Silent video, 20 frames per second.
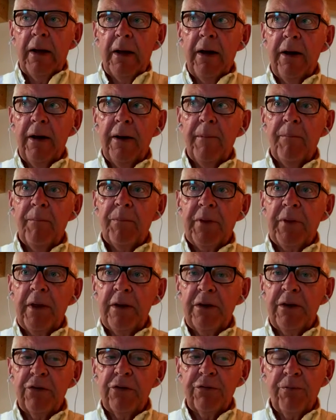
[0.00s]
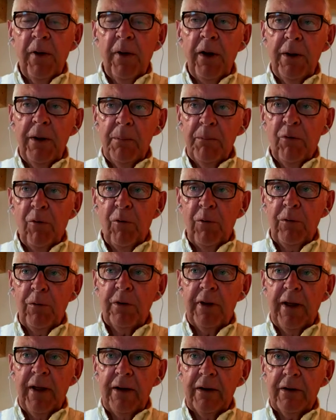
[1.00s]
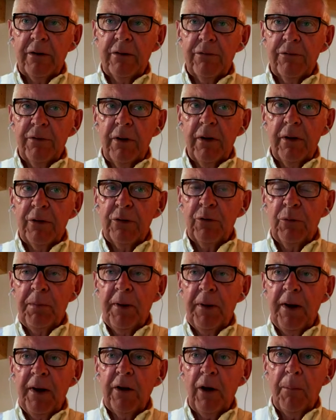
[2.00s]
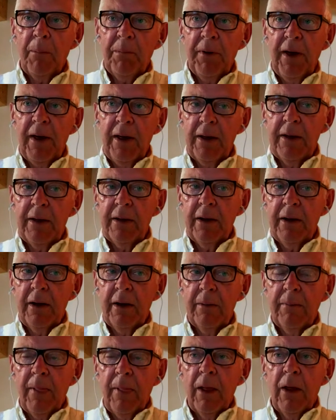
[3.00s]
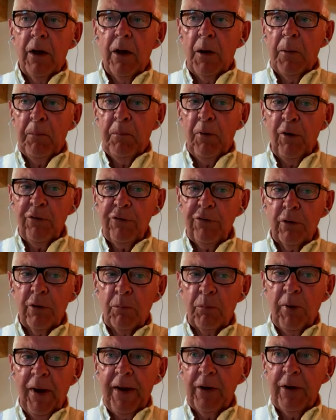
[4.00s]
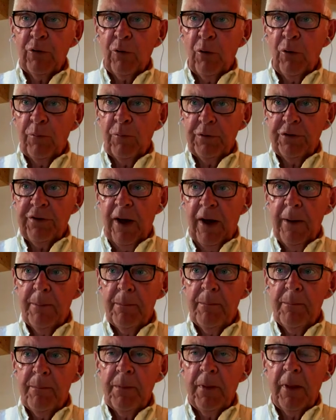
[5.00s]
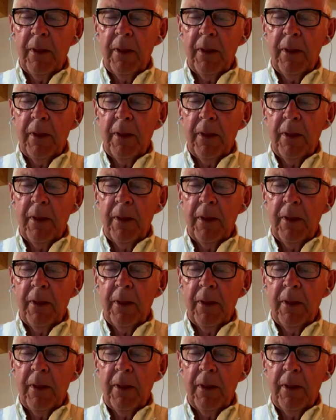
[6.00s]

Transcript: It is very important that you build up a personal brand over time.